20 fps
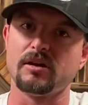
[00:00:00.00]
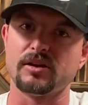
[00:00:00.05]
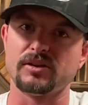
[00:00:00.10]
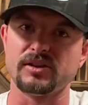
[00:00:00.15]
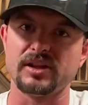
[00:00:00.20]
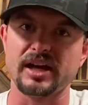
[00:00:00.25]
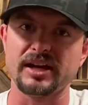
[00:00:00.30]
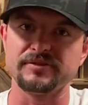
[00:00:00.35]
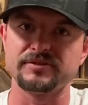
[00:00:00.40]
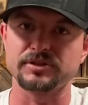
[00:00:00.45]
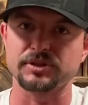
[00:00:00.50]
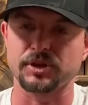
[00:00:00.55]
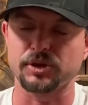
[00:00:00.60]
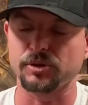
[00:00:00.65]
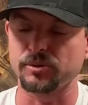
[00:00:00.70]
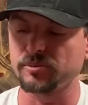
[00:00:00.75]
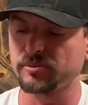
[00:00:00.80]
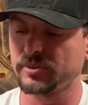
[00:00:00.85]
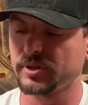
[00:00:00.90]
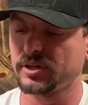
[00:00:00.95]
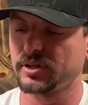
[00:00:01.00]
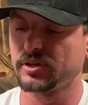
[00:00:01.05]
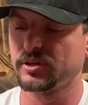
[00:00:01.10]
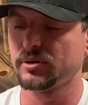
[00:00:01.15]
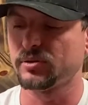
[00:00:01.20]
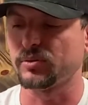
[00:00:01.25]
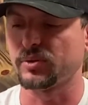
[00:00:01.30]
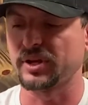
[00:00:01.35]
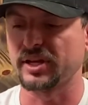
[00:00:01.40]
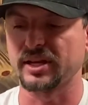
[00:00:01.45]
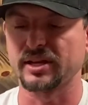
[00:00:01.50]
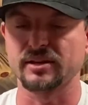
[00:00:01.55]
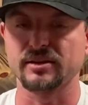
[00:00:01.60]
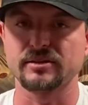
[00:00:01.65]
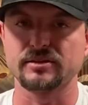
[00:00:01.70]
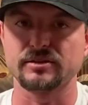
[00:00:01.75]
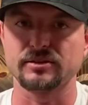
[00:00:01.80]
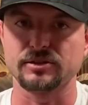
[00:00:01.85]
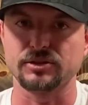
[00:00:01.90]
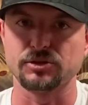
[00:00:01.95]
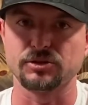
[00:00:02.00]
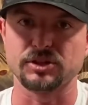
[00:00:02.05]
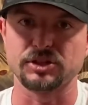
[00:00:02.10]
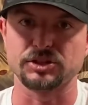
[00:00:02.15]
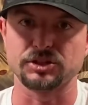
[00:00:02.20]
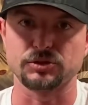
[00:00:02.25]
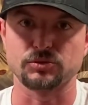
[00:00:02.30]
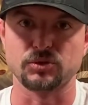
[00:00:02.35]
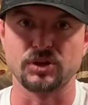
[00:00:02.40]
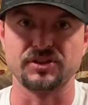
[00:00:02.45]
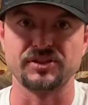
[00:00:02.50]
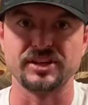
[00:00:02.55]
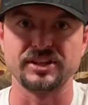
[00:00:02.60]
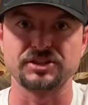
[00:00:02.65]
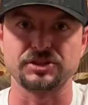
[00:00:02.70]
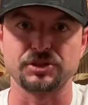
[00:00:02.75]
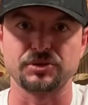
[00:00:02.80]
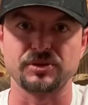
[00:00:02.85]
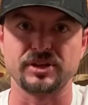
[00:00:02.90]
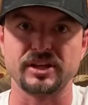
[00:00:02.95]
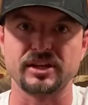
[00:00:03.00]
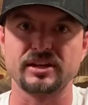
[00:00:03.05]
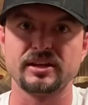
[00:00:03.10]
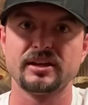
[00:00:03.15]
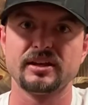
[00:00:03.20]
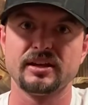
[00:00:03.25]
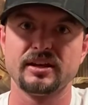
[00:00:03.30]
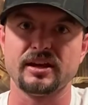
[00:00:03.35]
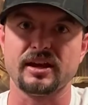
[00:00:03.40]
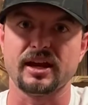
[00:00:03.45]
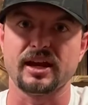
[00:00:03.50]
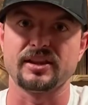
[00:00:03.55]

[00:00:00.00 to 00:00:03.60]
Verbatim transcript: LiveScope scope when you can just run this unit and